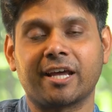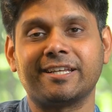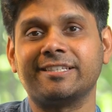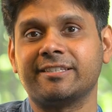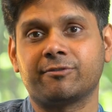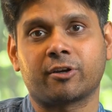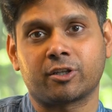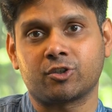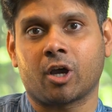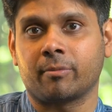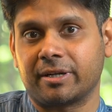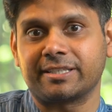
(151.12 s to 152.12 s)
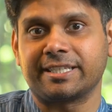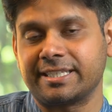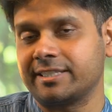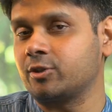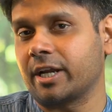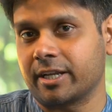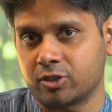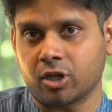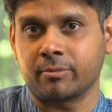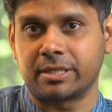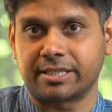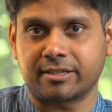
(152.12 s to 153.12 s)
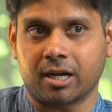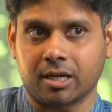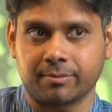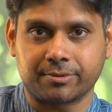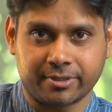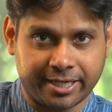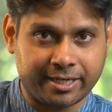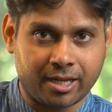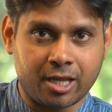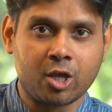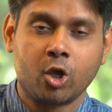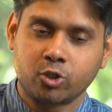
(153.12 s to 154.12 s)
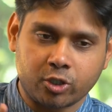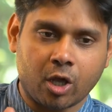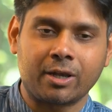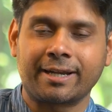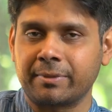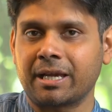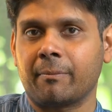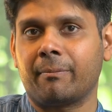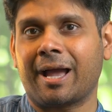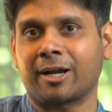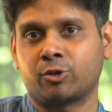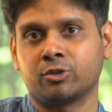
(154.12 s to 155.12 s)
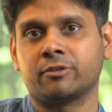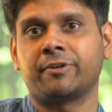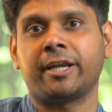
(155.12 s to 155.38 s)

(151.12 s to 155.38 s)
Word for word: are easy for a job. It is easy to get a job in startups, right? So now let me come back to the